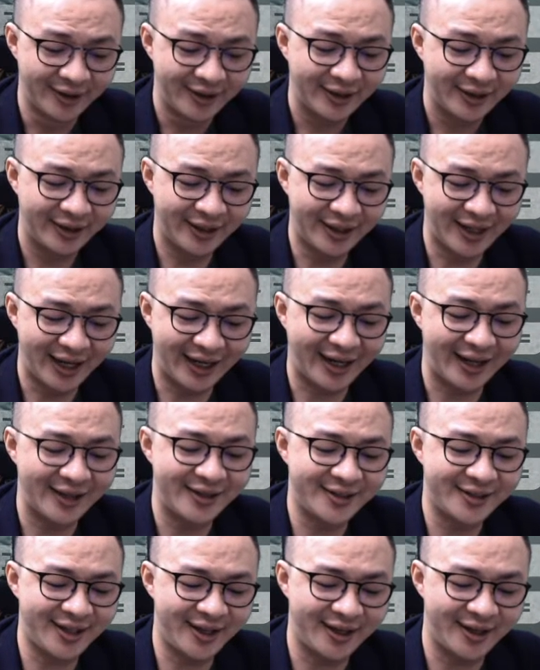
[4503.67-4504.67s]
then I can
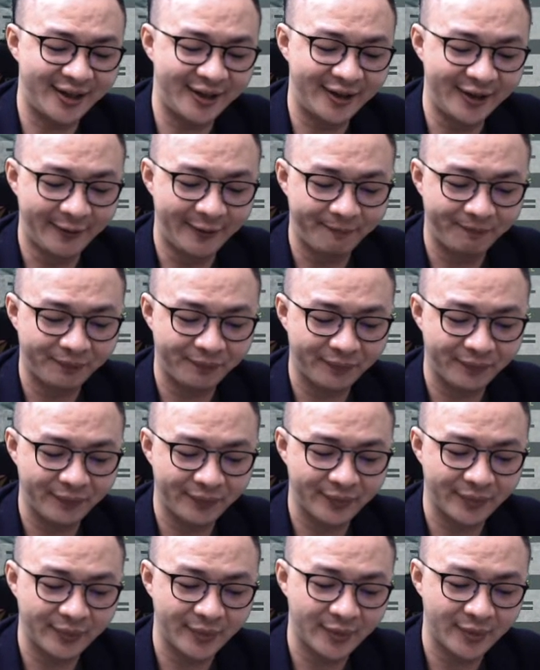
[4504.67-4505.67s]
say
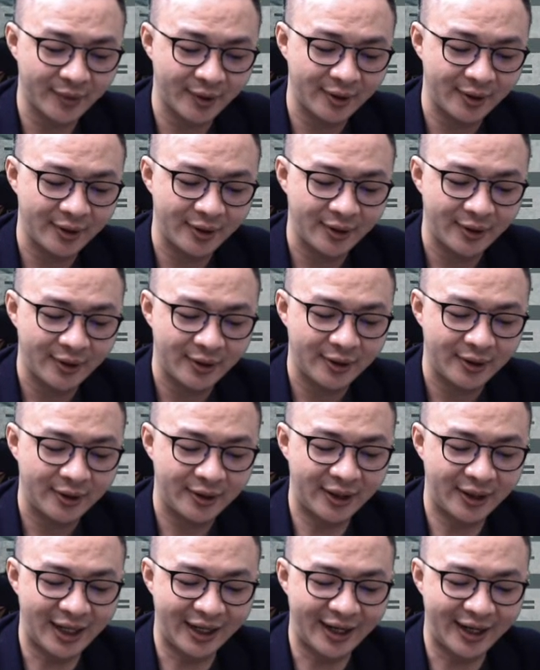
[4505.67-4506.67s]

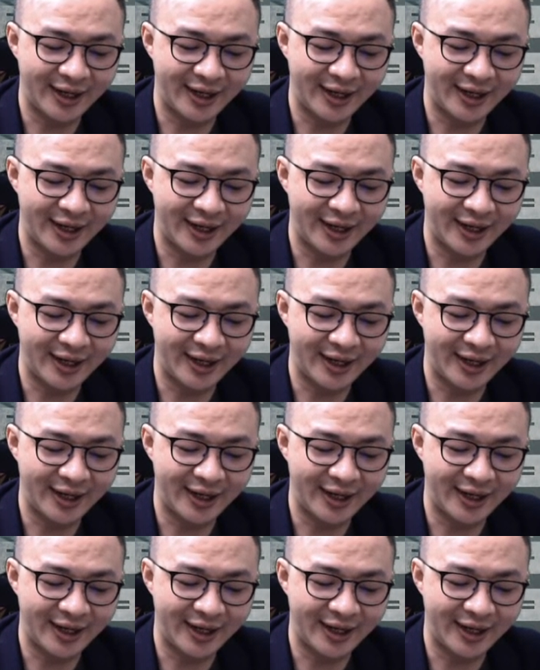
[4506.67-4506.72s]
never